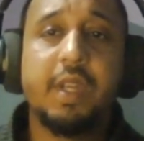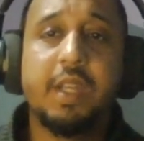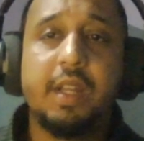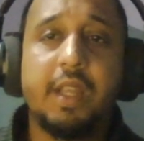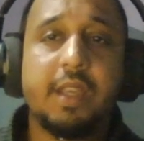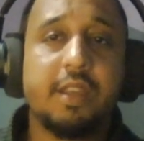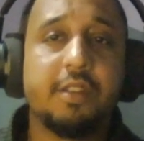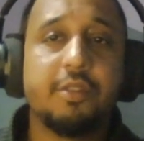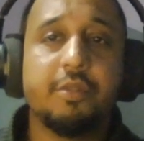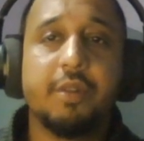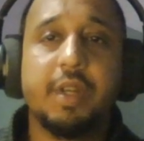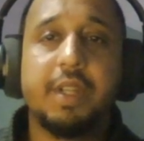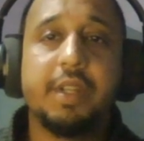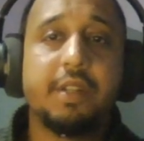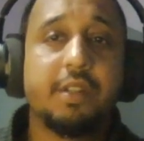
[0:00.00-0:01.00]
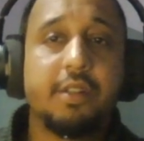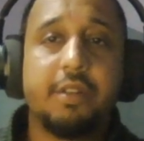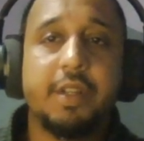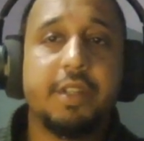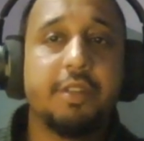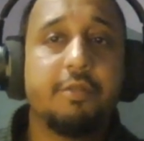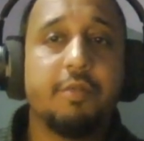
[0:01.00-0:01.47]
and I can go ahead and
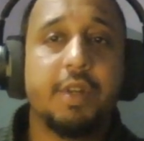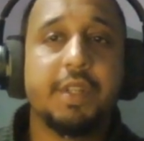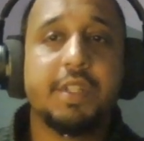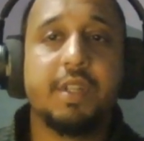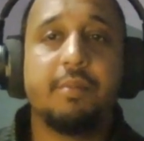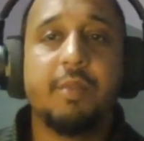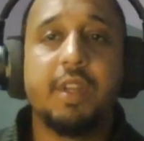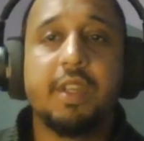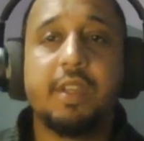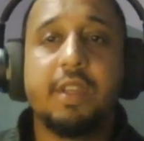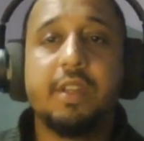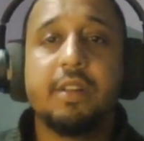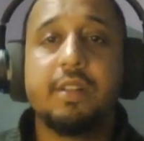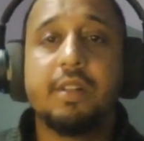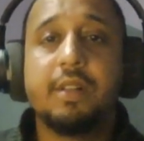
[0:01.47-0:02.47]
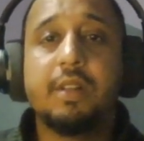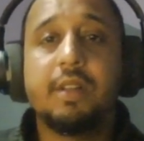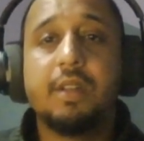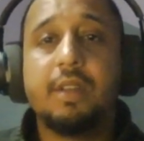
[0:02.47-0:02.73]
create a one-time link here.